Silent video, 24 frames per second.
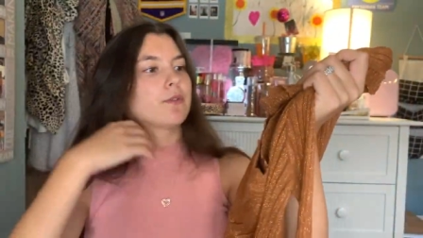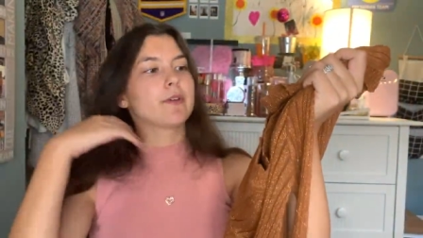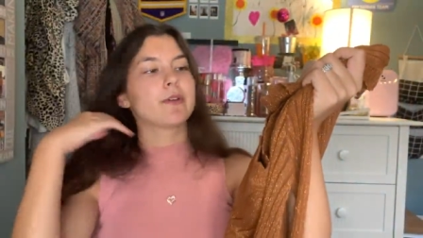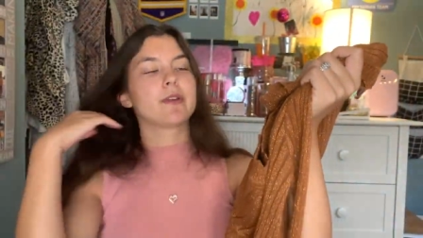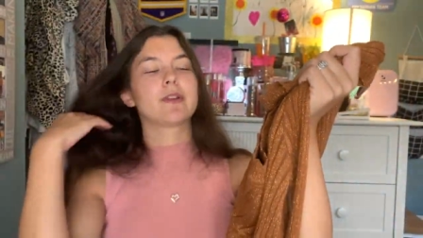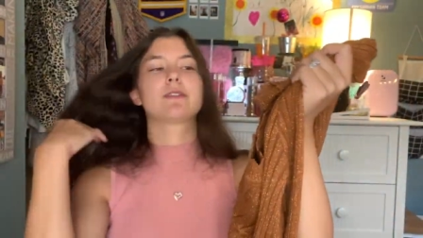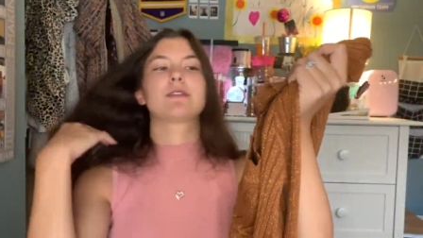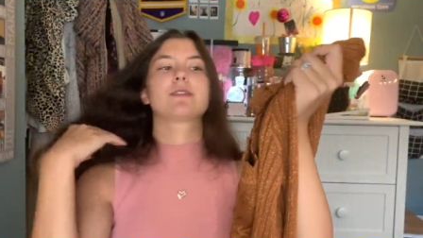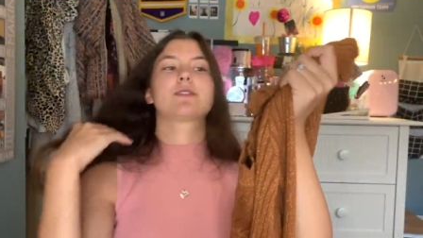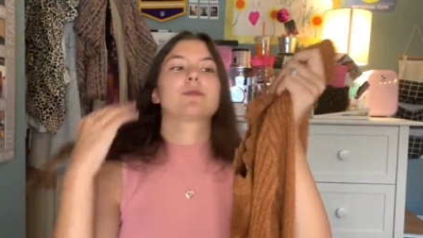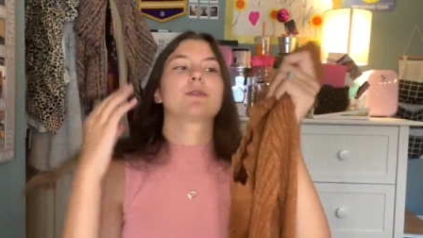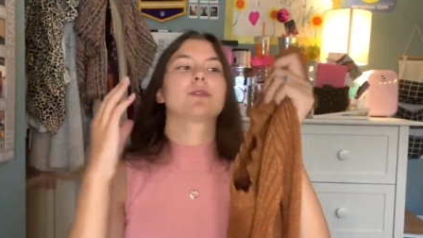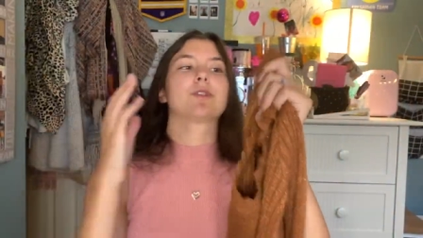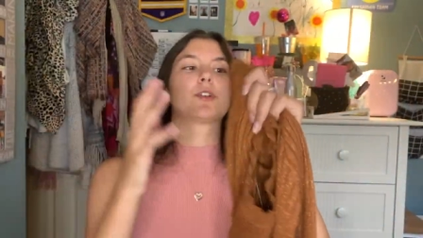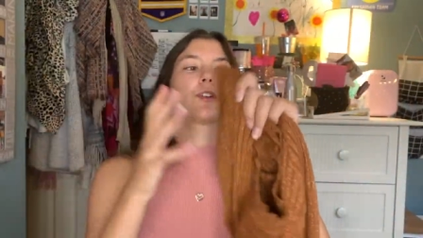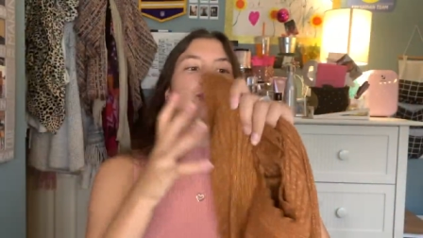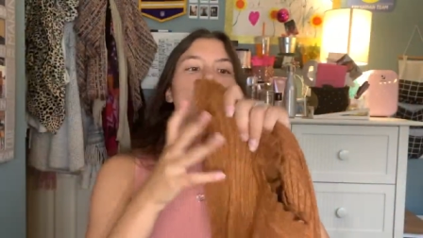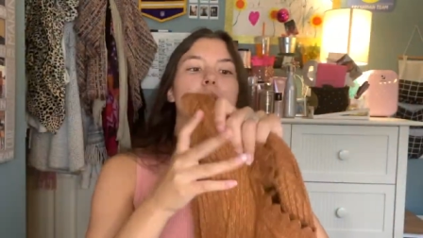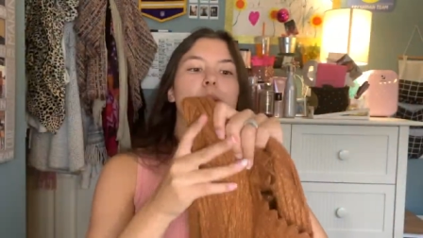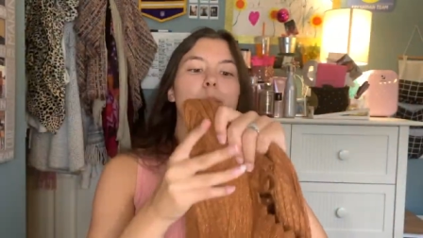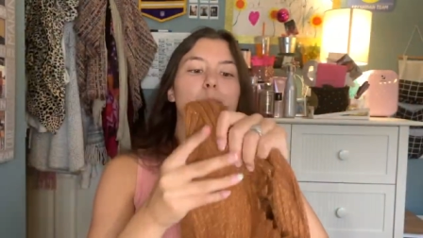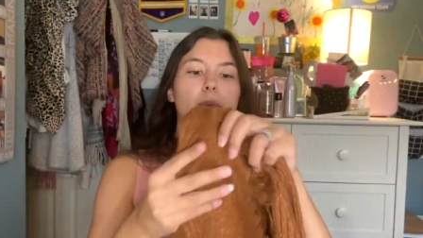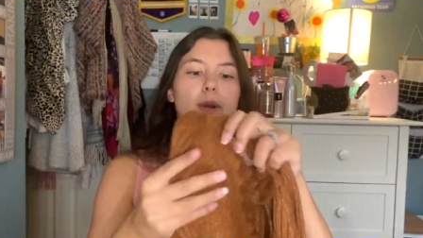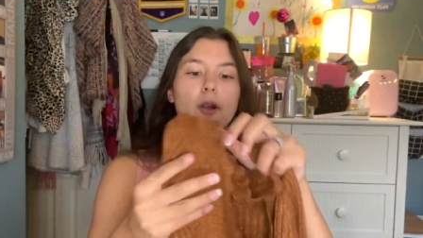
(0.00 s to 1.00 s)
It's
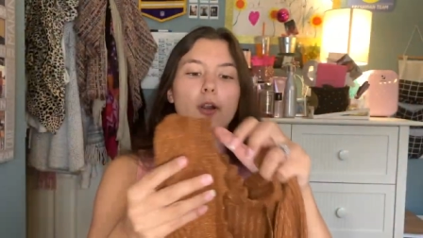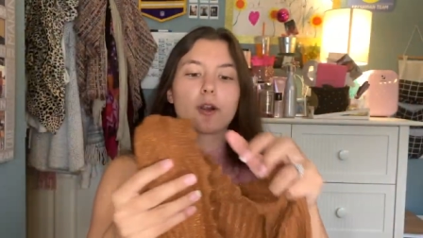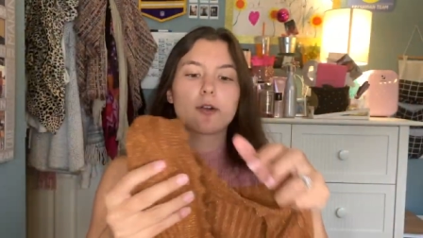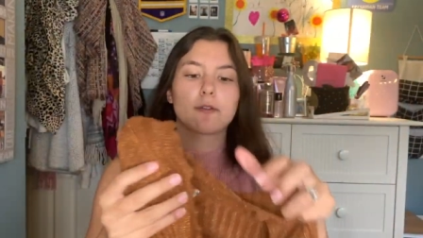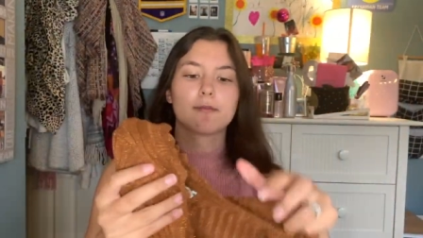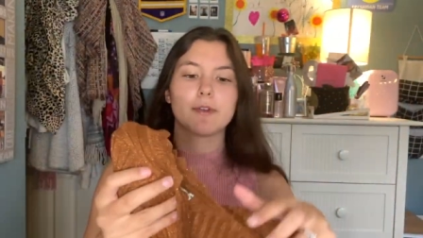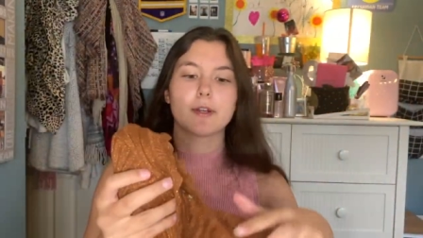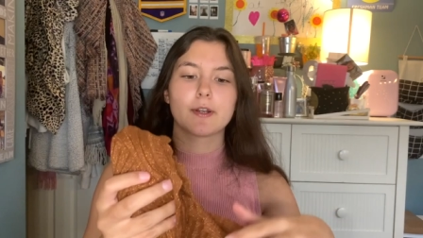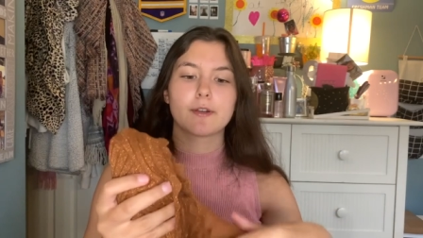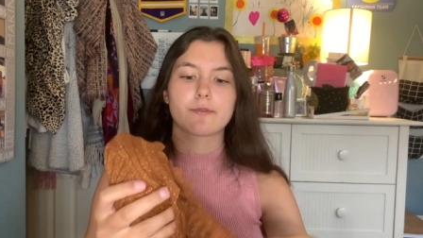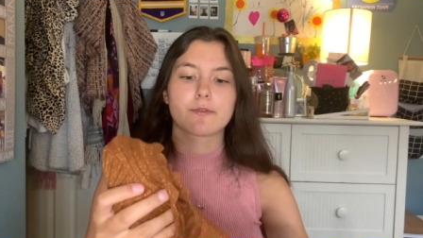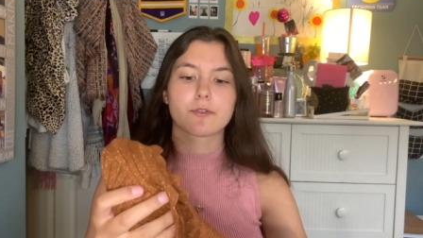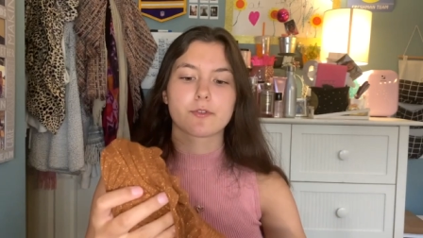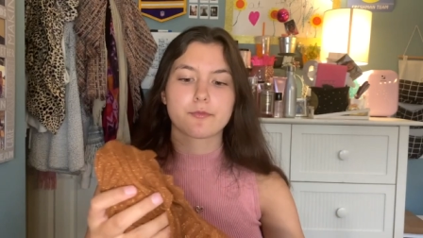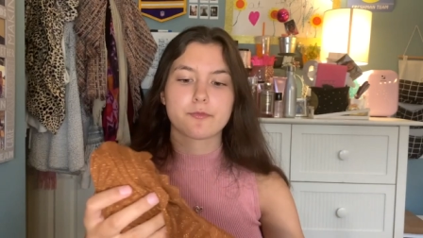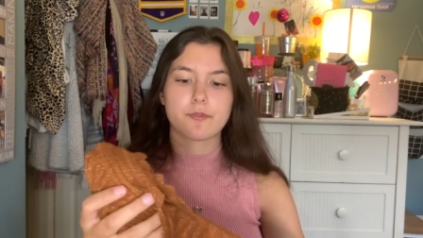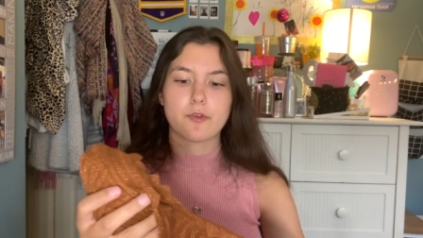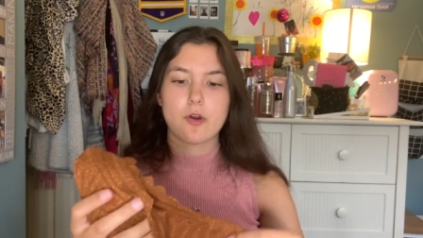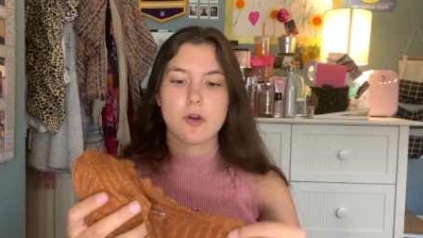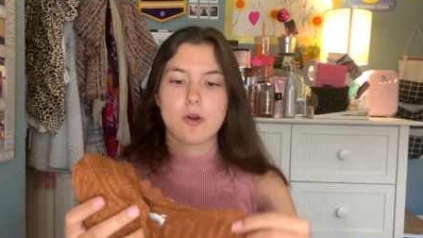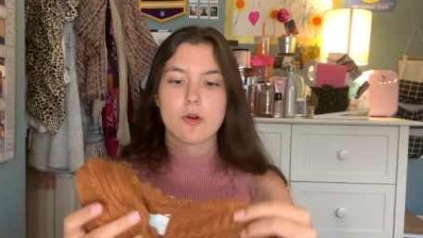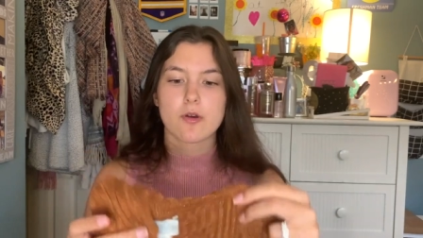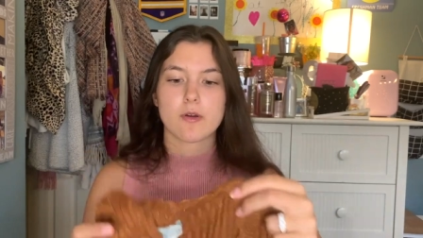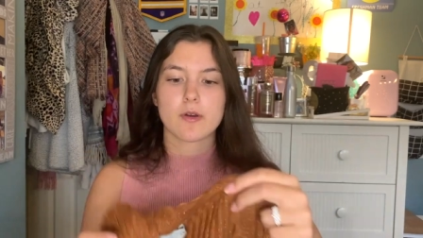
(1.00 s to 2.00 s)
literally perfect for
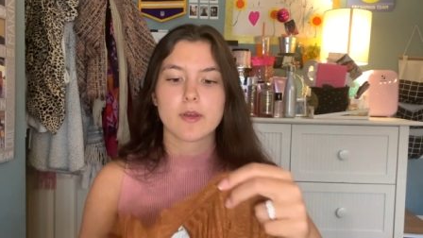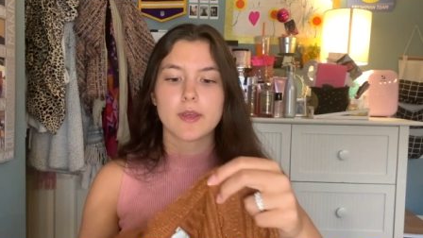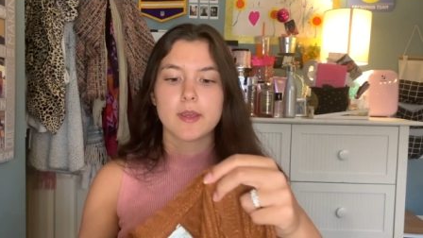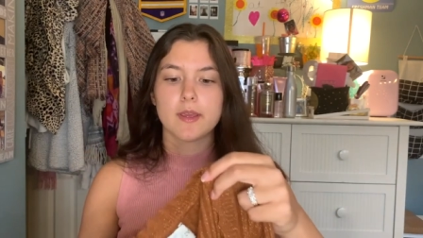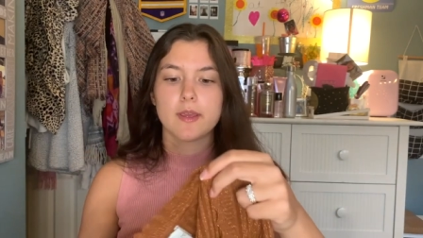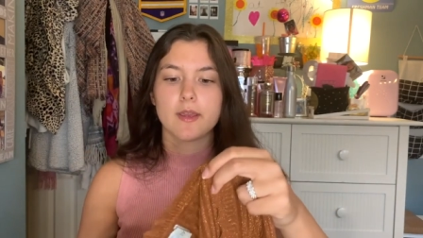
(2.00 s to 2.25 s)
fall.